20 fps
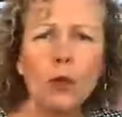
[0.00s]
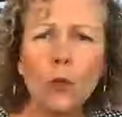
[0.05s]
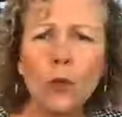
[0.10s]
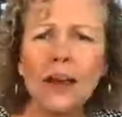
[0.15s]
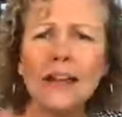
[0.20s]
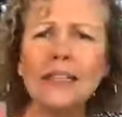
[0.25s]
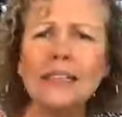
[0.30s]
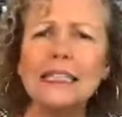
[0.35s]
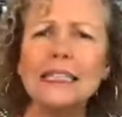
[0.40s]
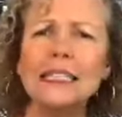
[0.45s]

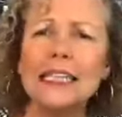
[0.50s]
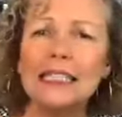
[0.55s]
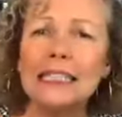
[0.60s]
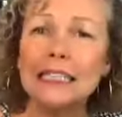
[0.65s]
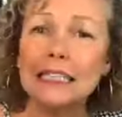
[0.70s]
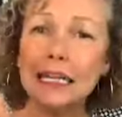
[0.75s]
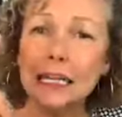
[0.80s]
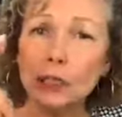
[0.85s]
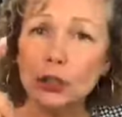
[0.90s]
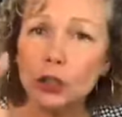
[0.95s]
What is it
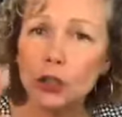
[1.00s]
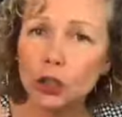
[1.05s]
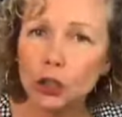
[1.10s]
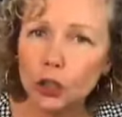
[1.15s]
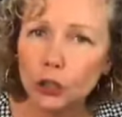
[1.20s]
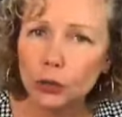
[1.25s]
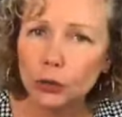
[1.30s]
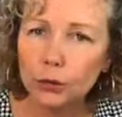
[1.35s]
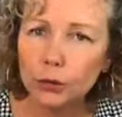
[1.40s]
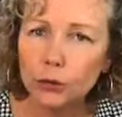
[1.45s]
that scares
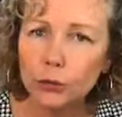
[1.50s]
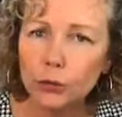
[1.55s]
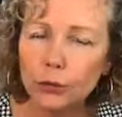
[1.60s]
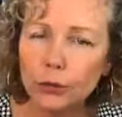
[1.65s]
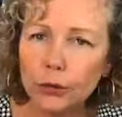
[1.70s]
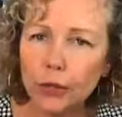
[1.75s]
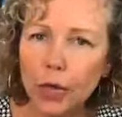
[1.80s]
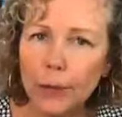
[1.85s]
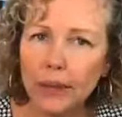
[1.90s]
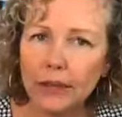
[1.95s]
you
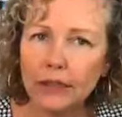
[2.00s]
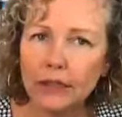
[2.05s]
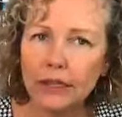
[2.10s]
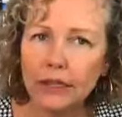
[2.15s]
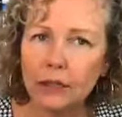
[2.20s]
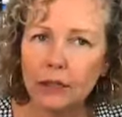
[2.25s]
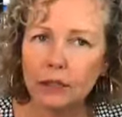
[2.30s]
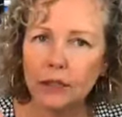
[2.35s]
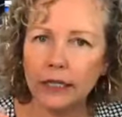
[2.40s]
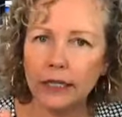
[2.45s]
about the
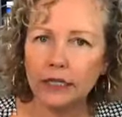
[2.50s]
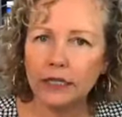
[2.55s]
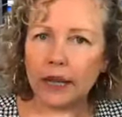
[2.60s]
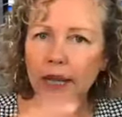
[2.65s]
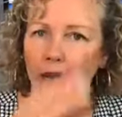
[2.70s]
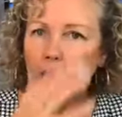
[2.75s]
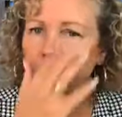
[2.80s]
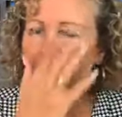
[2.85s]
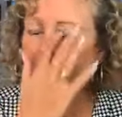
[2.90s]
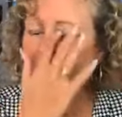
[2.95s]
ketogenic
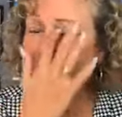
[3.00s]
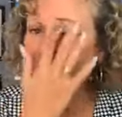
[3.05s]
diet?